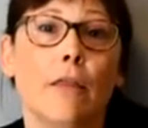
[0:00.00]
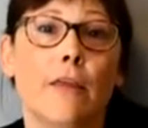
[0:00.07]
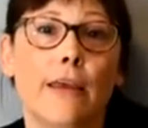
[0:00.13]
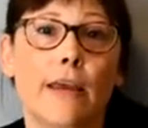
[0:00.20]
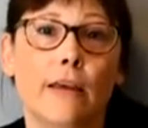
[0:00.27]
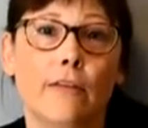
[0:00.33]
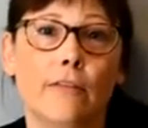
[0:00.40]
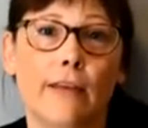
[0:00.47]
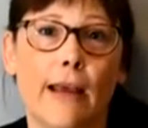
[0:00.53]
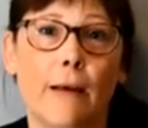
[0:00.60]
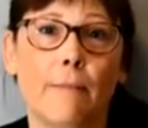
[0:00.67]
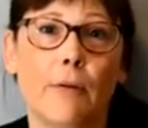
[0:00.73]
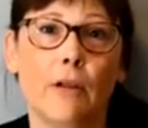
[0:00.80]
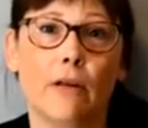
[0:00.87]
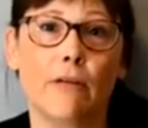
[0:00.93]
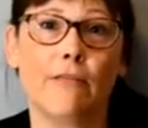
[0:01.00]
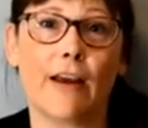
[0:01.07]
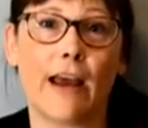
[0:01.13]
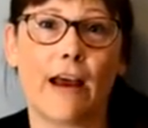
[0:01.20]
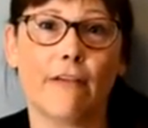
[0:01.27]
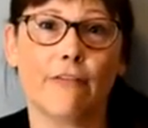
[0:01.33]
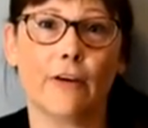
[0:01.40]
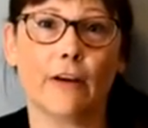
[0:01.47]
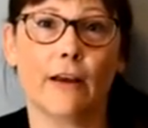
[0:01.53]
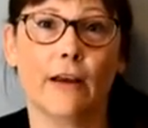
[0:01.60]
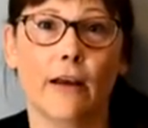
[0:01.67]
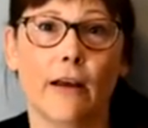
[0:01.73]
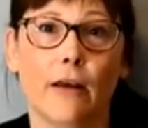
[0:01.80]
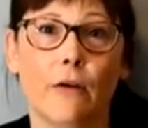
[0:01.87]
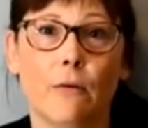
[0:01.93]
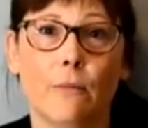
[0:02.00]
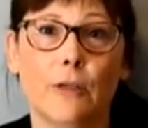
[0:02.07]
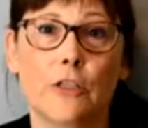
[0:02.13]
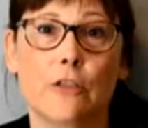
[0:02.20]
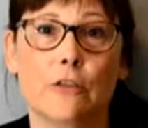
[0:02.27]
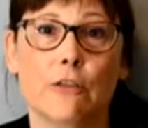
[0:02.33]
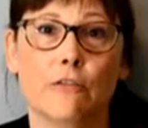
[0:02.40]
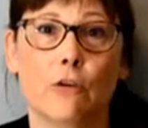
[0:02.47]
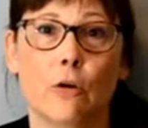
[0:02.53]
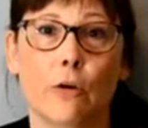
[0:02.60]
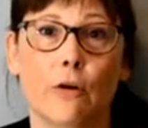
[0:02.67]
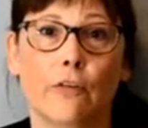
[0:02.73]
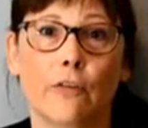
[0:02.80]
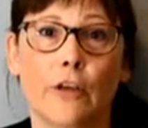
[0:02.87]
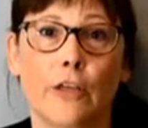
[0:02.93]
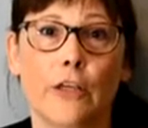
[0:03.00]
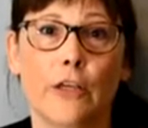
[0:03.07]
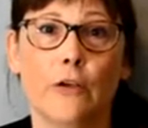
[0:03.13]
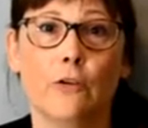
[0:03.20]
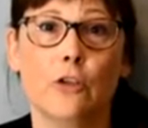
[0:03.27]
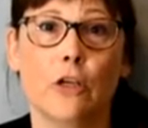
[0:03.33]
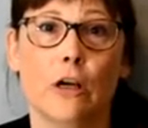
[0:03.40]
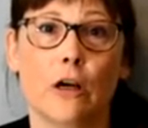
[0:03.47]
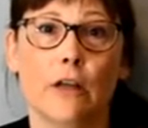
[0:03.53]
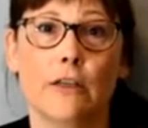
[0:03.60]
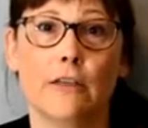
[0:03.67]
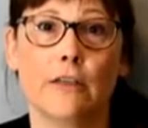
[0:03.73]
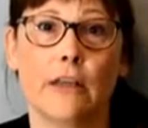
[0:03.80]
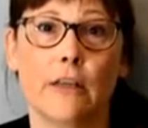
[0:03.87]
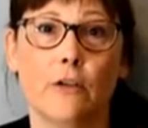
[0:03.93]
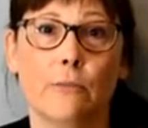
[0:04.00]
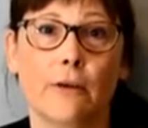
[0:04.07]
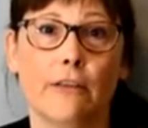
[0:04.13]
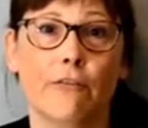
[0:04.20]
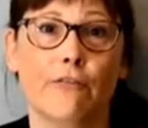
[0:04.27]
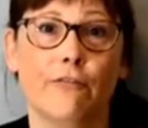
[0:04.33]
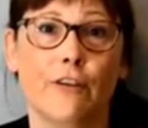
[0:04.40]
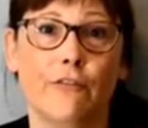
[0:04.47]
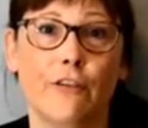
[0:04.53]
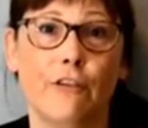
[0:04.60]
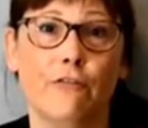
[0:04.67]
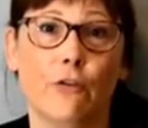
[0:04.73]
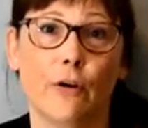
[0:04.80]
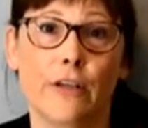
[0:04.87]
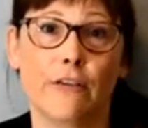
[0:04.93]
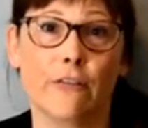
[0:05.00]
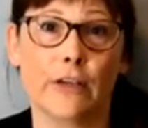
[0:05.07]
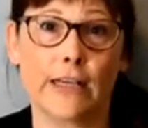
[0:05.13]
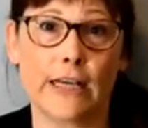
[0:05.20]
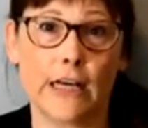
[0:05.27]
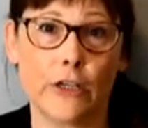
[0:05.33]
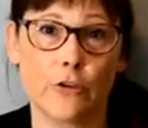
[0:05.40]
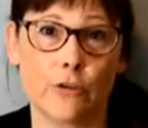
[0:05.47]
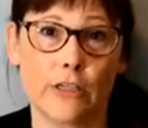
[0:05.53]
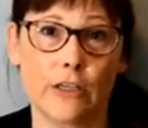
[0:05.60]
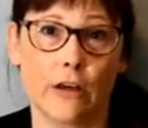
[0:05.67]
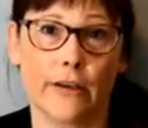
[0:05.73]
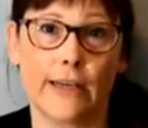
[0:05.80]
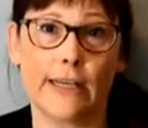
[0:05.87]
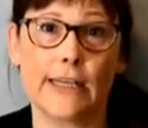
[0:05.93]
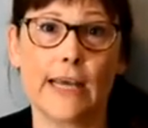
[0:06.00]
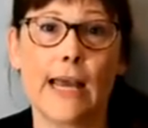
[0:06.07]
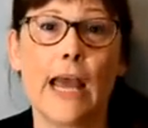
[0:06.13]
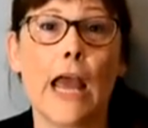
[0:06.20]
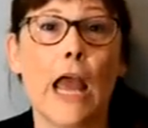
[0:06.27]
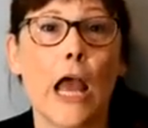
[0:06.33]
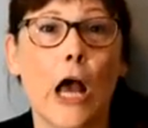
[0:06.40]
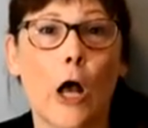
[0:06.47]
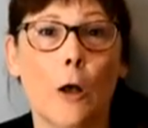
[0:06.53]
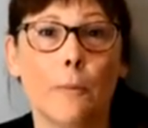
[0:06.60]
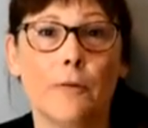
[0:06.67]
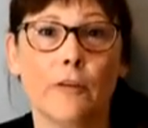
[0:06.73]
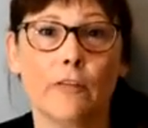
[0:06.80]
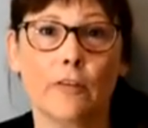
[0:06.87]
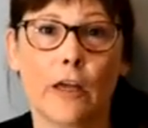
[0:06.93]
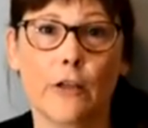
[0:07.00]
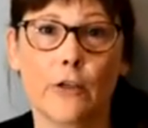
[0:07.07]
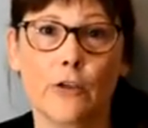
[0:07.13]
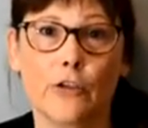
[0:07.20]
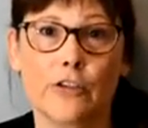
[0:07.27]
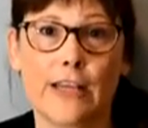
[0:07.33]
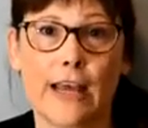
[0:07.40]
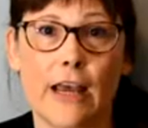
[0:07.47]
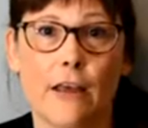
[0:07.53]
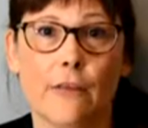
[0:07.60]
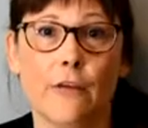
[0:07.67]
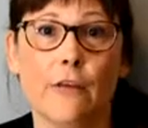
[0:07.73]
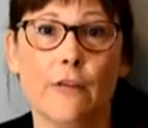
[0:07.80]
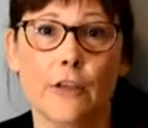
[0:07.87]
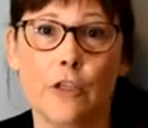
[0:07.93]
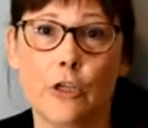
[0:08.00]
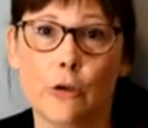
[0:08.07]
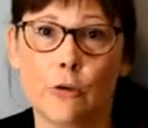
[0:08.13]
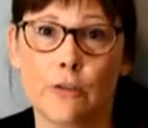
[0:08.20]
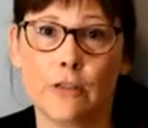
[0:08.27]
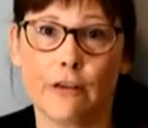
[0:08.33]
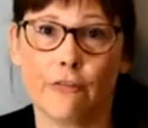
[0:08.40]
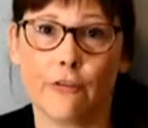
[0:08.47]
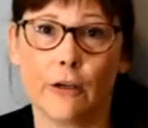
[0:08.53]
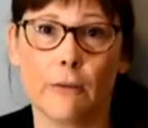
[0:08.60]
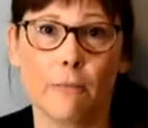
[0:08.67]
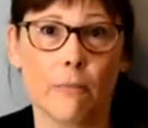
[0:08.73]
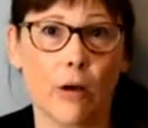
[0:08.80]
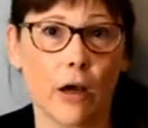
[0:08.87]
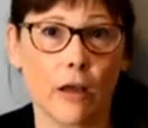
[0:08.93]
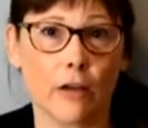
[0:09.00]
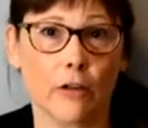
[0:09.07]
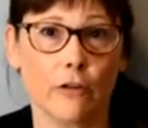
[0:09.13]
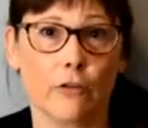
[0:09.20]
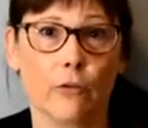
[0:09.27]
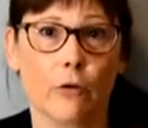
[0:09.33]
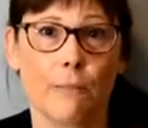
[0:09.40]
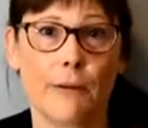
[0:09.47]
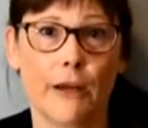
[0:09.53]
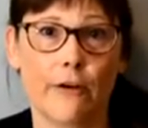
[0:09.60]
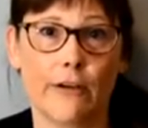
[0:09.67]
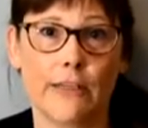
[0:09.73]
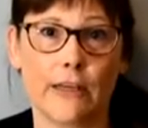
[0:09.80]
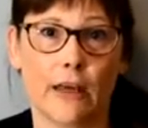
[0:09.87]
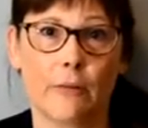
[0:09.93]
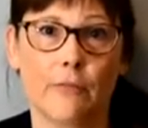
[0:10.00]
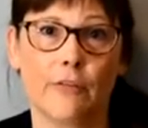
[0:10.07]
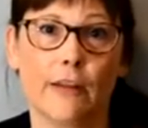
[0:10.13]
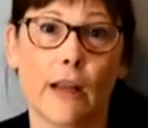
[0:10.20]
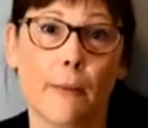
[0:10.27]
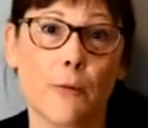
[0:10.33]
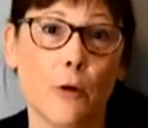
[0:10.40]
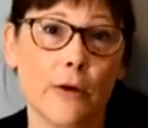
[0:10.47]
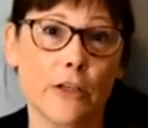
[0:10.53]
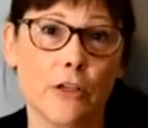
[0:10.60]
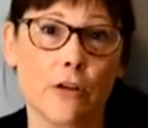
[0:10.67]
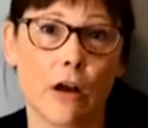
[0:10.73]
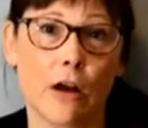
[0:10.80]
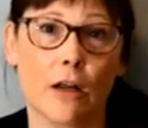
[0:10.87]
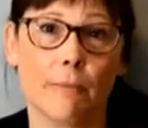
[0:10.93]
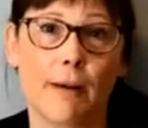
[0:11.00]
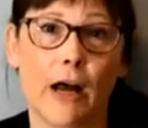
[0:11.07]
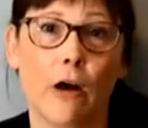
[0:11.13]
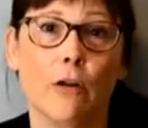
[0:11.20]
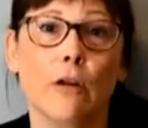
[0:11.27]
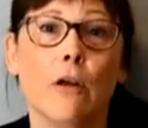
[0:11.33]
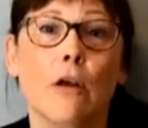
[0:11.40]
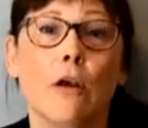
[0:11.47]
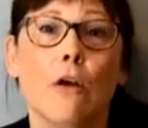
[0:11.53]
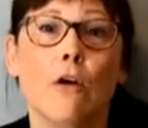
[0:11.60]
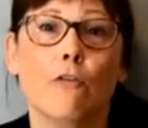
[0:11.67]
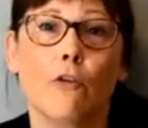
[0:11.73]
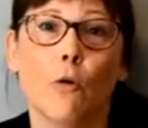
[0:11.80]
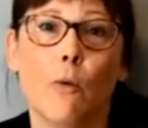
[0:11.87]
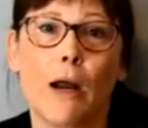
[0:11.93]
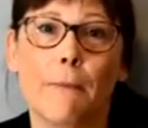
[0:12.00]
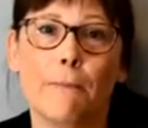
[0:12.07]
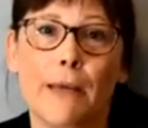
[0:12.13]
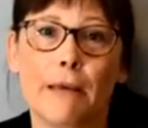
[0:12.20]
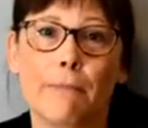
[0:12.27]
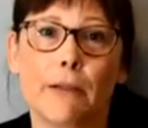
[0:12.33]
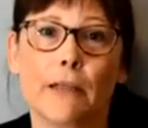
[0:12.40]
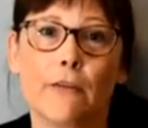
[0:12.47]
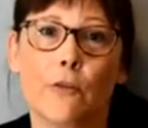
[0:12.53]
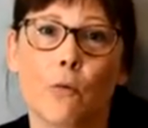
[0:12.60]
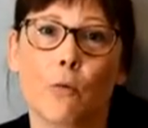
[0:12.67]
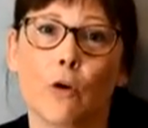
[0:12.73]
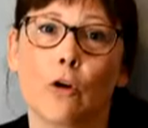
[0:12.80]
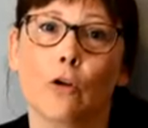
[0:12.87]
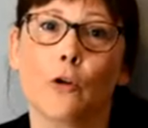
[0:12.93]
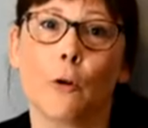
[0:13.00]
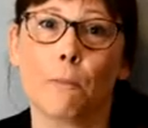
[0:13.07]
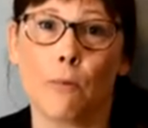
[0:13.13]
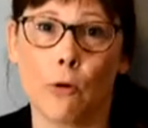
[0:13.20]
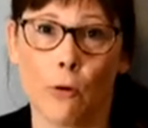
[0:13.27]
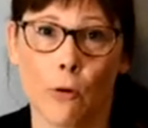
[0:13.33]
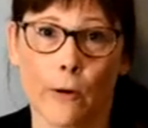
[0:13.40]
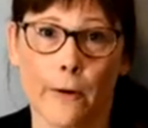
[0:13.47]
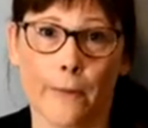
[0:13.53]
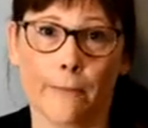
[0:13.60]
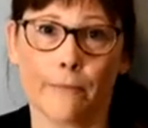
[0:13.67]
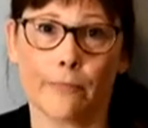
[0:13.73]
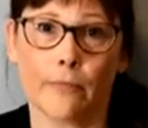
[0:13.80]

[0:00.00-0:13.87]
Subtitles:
The example of Africa, which is of course a huge continent with 54 different countries on it, helps us understand the two different models or paradigms that I'm going to talk about for why people in the world are poor.